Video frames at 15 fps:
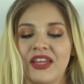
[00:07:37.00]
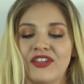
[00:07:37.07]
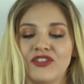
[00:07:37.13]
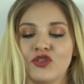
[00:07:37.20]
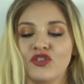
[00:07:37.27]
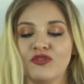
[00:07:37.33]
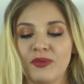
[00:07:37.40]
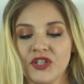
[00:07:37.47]

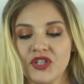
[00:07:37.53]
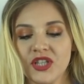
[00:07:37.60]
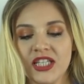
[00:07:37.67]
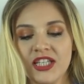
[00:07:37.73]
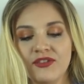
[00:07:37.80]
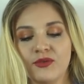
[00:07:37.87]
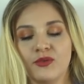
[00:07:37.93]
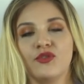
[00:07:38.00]
So
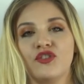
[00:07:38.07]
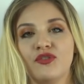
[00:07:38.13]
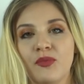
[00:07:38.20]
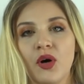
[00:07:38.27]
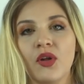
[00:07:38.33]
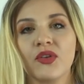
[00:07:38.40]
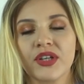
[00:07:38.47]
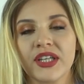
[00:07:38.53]
especially with
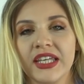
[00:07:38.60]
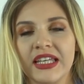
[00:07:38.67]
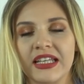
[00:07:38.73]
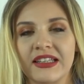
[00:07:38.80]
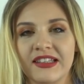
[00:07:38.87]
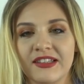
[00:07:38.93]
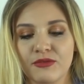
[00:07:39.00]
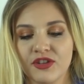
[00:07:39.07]
smaller
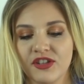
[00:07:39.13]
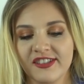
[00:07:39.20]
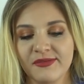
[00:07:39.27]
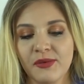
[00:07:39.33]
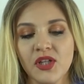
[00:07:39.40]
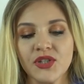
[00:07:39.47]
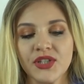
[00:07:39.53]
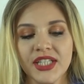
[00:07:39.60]
kids. With
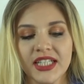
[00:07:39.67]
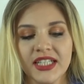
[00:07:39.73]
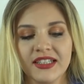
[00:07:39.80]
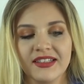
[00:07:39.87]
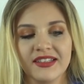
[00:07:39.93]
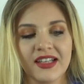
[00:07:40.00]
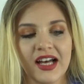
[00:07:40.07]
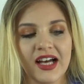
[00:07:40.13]
smaller
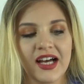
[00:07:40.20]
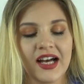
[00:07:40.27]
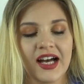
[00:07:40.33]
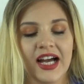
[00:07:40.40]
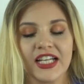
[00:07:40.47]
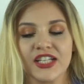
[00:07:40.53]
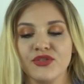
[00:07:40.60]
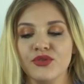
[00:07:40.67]
kids,
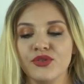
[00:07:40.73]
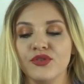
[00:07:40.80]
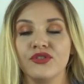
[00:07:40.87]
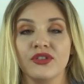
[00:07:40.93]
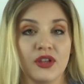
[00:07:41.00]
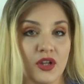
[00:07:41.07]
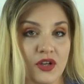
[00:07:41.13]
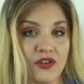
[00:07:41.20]
I do
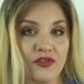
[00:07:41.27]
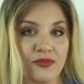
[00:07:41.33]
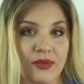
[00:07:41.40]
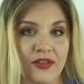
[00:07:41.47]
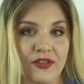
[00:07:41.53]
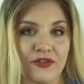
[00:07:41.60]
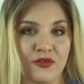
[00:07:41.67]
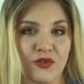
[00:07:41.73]
use a lot of
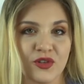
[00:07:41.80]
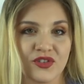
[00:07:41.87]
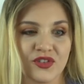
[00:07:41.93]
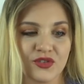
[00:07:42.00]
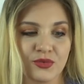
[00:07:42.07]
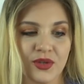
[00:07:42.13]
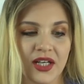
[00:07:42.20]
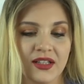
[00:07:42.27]
metaphors
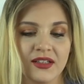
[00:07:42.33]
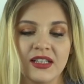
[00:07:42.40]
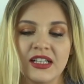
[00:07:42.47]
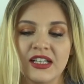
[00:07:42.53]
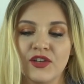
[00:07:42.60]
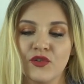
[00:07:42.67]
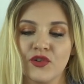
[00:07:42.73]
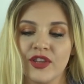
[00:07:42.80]
as well
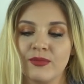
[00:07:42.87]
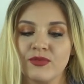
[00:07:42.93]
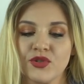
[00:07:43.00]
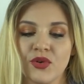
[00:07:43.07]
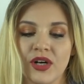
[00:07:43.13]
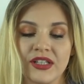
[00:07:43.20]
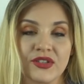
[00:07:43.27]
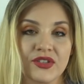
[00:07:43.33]
for them
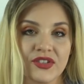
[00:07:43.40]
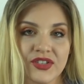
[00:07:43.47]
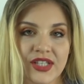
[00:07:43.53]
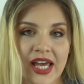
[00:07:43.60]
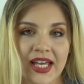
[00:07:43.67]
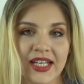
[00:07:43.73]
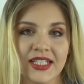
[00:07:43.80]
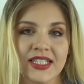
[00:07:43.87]
to
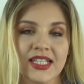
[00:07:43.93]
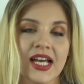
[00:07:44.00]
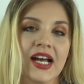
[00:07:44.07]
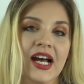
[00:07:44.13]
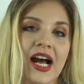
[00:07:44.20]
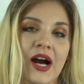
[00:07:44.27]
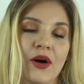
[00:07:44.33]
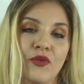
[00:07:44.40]
understand
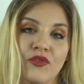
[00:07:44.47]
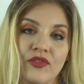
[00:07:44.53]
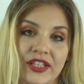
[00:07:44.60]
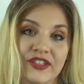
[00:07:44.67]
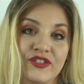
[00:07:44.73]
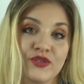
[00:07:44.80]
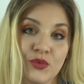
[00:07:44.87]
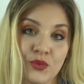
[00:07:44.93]
how
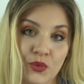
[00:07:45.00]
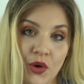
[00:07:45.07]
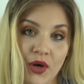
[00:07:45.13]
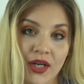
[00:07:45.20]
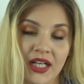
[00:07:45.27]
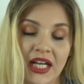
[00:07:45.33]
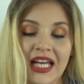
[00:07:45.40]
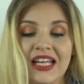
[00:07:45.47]
things work.